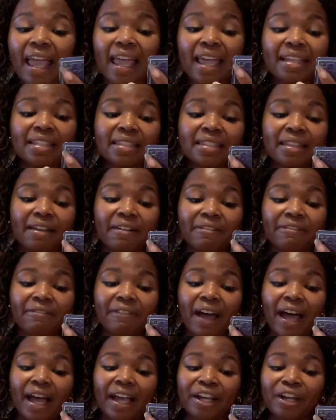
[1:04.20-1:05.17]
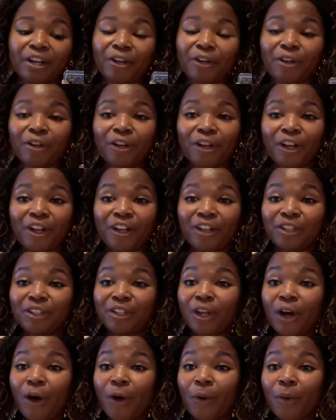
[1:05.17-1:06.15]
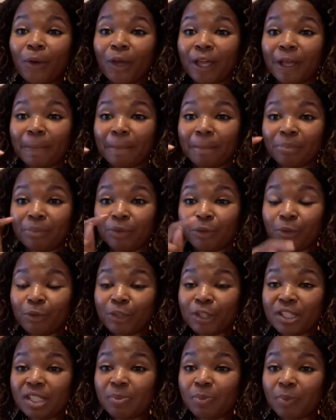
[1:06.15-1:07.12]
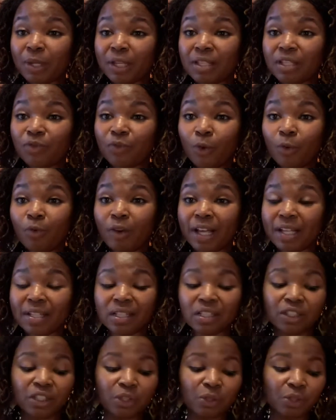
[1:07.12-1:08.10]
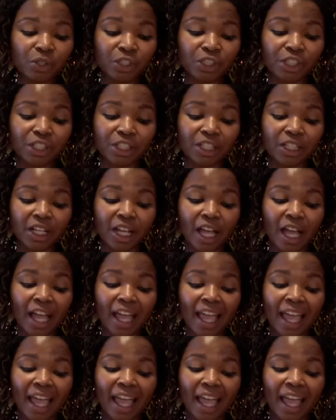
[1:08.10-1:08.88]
ace of fire, knowing through this peaceful resolution,